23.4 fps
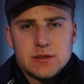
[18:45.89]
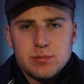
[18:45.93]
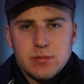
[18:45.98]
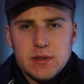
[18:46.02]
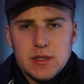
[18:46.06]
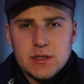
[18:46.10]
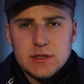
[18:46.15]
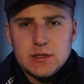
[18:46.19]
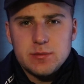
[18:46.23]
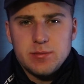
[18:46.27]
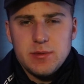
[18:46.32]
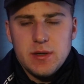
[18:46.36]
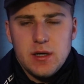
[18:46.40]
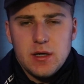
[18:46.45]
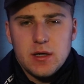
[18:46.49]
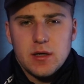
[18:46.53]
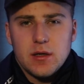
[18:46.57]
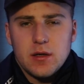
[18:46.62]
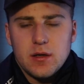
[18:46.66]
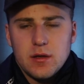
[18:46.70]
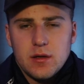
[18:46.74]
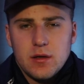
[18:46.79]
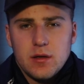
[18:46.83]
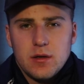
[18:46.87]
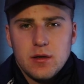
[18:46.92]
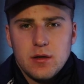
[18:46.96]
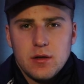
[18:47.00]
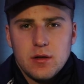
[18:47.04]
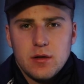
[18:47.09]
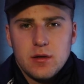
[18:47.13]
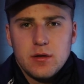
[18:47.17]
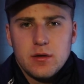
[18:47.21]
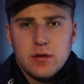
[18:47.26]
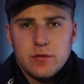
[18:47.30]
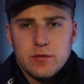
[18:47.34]
is me speaking
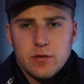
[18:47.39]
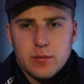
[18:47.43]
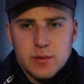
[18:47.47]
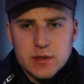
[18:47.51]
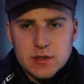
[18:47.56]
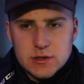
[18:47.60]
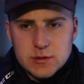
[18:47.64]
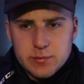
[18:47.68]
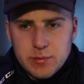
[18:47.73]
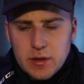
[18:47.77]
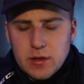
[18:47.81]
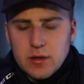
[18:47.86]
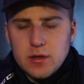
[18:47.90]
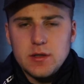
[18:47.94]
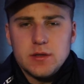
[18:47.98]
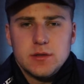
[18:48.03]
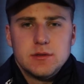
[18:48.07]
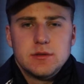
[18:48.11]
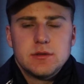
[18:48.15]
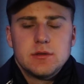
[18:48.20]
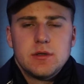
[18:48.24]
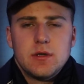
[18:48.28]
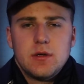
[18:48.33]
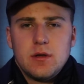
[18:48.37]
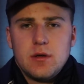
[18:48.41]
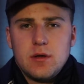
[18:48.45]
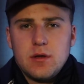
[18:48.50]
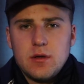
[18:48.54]
from experience.